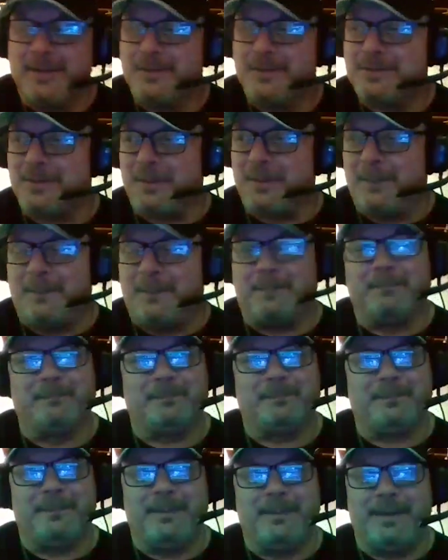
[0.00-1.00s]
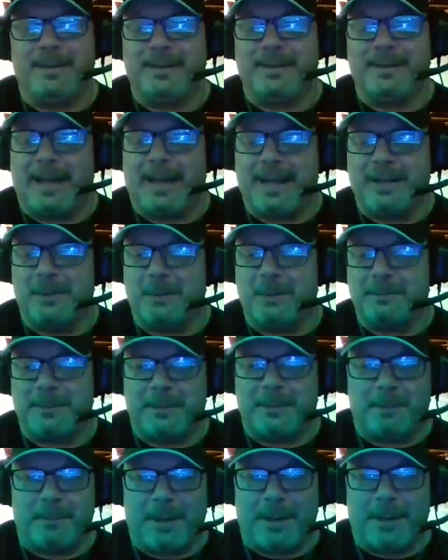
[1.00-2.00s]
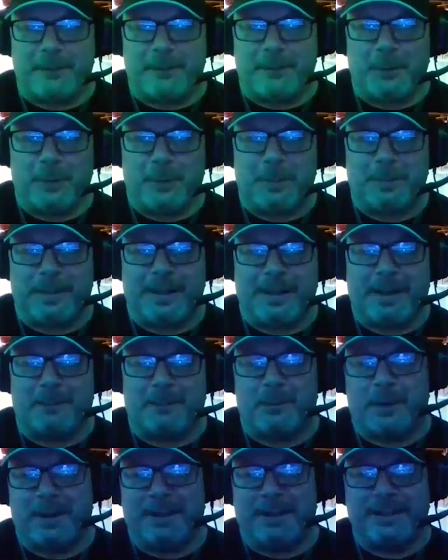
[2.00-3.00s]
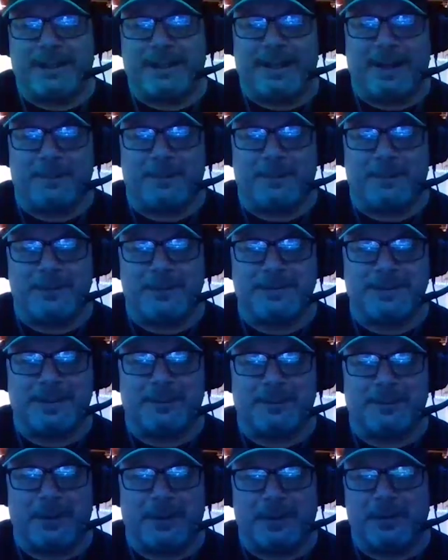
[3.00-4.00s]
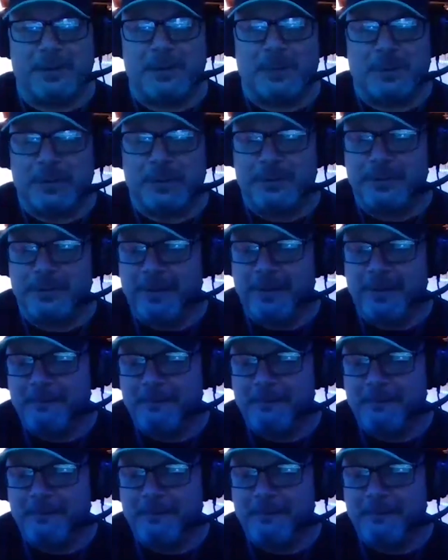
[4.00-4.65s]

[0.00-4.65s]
So I go up to the bedroom and I'm running cameras and I'm running cords,